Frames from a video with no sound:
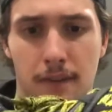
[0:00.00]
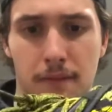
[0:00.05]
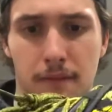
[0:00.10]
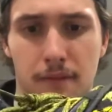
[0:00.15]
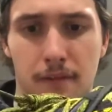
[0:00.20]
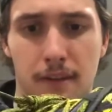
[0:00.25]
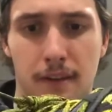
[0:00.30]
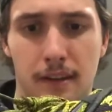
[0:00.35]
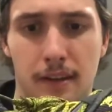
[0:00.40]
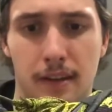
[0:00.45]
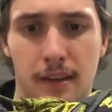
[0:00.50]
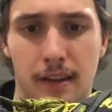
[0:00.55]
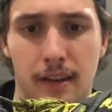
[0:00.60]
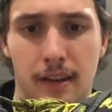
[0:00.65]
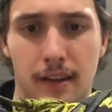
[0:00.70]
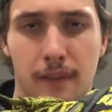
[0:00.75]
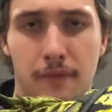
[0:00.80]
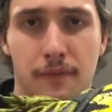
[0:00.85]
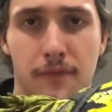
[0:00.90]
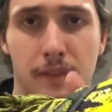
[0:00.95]
foot
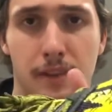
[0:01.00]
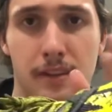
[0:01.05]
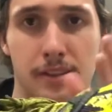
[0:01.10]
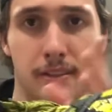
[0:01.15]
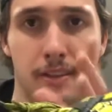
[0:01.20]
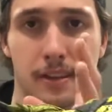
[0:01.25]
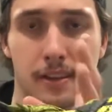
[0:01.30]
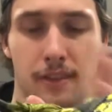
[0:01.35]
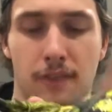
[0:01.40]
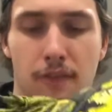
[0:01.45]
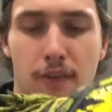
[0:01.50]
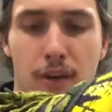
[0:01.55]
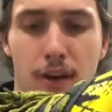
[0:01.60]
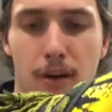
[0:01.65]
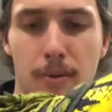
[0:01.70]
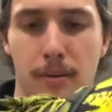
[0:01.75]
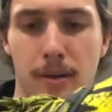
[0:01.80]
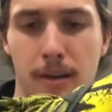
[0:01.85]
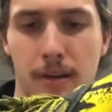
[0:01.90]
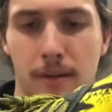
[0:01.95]
like fits, it's
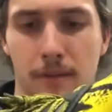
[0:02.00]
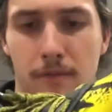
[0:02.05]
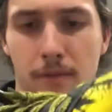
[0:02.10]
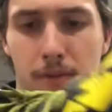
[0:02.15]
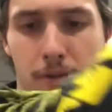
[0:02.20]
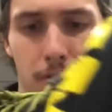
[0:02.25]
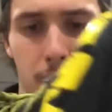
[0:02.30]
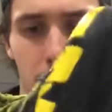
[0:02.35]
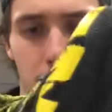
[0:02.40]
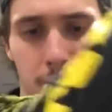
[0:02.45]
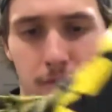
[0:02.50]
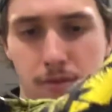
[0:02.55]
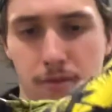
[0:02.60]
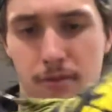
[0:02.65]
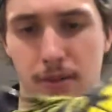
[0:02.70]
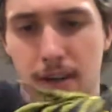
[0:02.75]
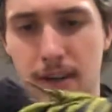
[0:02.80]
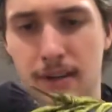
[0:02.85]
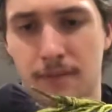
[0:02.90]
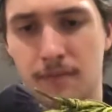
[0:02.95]
firm and it holds,
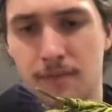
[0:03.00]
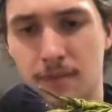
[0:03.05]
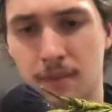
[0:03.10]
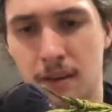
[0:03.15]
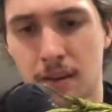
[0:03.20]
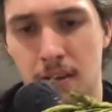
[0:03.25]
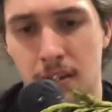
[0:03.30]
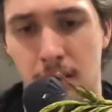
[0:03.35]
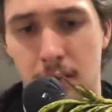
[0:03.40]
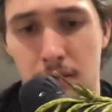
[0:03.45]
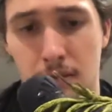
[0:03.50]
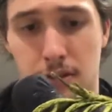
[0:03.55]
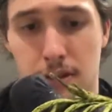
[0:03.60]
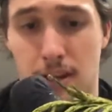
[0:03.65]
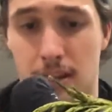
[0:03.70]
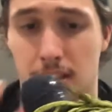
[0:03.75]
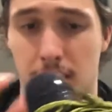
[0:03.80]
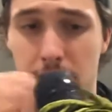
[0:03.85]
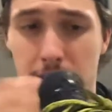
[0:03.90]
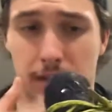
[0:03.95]
right? Which I
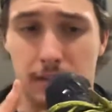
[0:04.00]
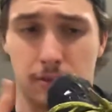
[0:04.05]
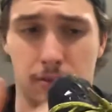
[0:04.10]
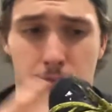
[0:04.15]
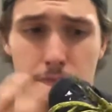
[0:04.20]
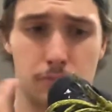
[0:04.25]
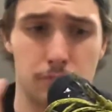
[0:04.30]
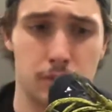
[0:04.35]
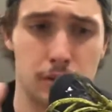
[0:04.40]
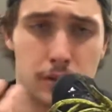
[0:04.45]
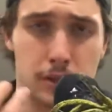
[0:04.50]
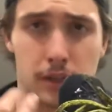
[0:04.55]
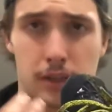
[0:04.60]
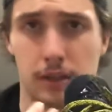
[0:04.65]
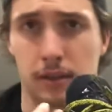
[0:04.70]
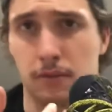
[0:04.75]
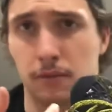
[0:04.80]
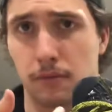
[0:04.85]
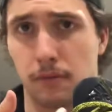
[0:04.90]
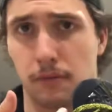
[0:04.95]
think is a really
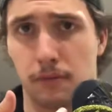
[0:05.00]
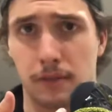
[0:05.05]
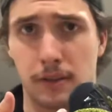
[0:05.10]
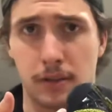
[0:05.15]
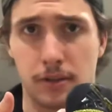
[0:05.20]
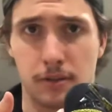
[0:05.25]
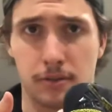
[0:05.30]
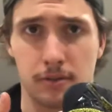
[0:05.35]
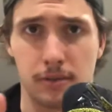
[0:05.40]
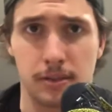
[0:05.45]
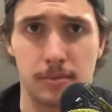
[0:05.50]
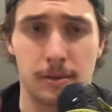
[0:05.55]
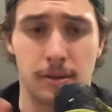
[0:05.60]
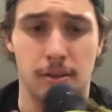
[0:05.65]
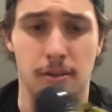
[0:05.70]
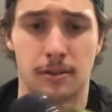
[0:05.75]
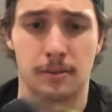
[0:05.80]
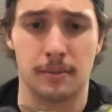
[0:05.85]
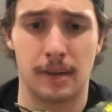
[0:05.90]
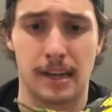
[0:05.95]
cool feature,
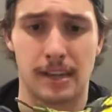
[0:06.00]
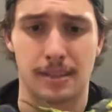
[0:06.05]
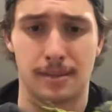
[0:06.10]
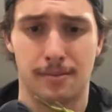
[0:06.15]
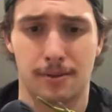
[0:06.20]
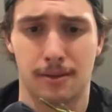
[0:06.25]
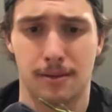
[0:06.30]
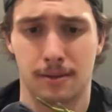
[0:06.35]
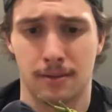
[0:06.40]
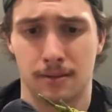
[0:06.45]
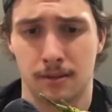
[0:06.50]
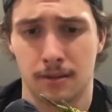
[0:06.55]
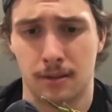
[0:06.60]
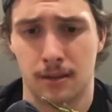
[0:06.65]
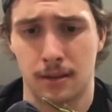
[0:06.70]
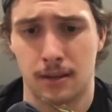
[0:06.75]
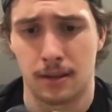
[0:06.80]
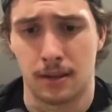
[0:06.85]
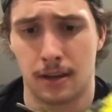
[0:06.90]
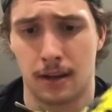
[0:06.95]
especially in basketball.
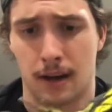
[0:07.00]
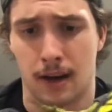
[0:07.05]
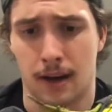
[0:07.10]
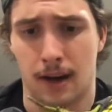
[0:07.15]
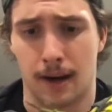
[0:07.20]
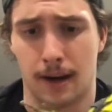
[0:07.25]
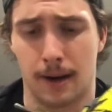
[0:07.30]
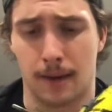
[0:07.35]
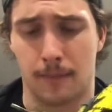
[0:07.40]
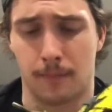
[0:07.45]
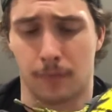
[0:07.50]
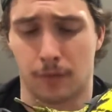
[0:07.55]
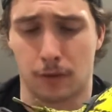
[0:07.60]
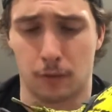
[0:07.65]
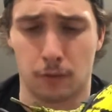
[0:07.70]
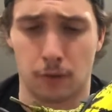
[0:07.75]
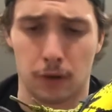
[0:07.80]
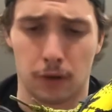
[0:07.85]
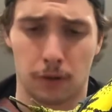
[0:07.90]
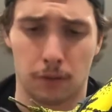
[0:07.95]

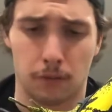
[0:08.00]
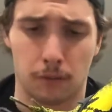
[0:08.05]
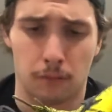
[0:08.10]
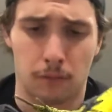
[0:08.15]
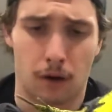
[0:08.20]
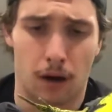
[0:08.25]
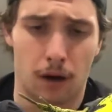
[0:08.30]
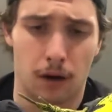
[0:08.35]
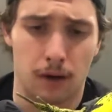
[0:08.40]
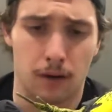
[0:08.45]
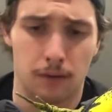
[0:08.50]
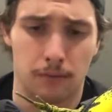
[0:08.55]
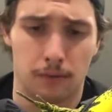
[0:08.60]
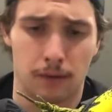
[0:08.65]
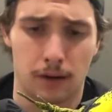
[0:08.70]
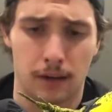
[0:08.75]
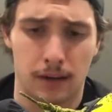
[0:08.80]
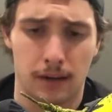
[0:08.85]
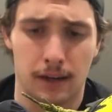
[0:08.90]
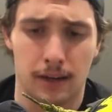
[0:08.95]
When you are
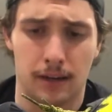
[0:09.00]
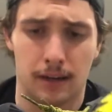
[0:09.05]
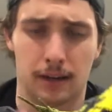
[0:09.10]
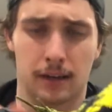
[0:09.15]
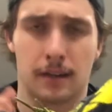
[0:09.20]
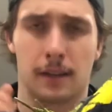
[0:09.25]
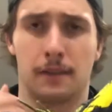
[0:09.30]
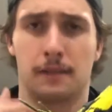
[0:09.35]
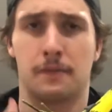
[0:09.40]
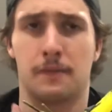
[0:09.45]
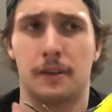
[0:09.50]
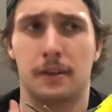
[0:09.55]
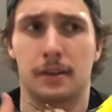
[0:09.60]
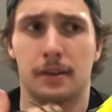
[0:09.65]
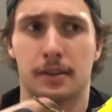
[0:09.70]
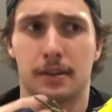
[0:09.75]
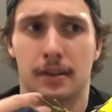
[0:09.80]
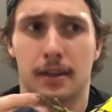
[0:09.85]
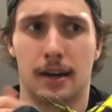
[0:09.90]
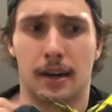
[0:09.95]
wearing it, you're gonna
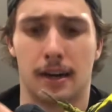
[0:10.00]
feel